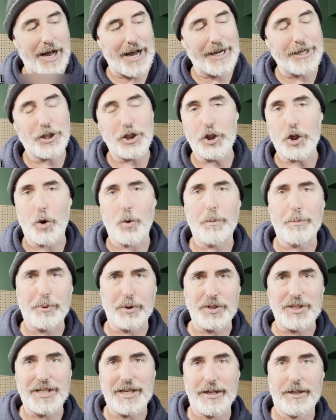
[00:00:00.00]
I don't
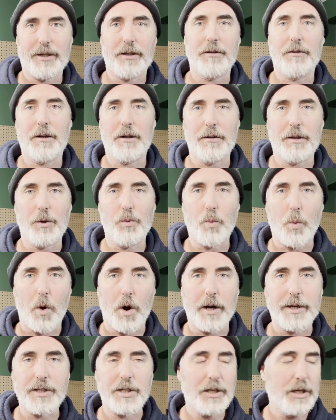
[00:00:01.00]
particularly
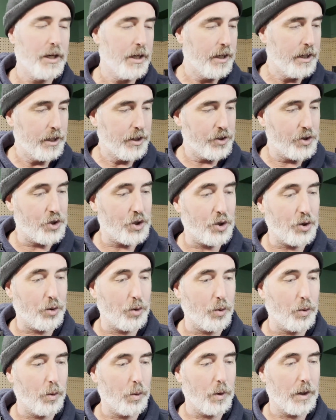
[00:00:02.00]
want
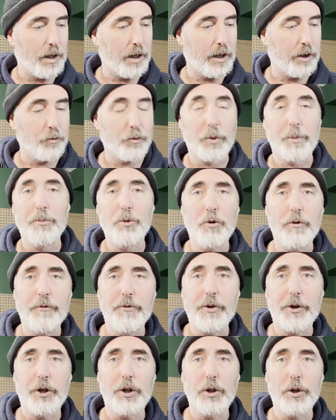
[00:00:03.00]
to remove
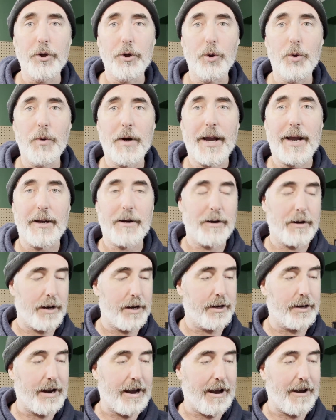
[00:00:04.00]
the glue and
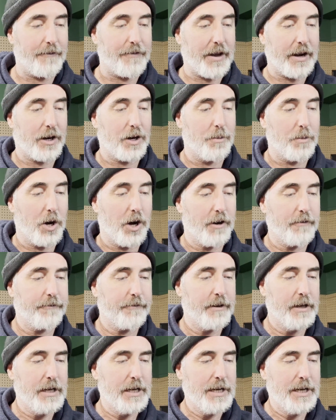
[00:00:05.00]
have that come
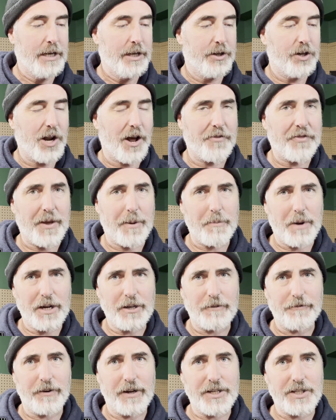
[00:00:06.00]
off. Not that my
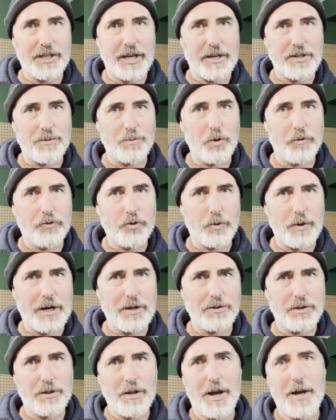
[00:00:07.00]
device gets moved
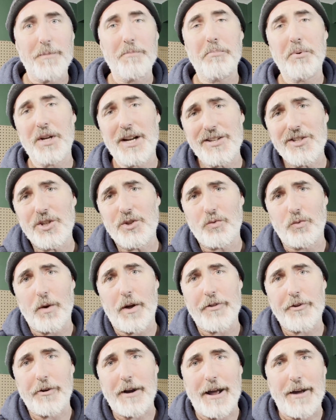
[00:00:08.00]
around a lot, but I just
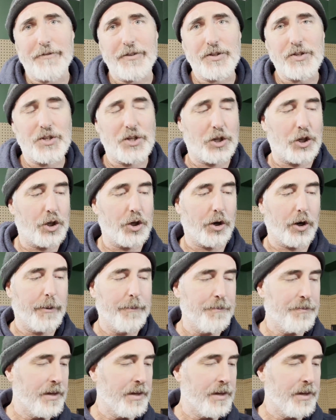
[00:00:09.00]
rather have it secure.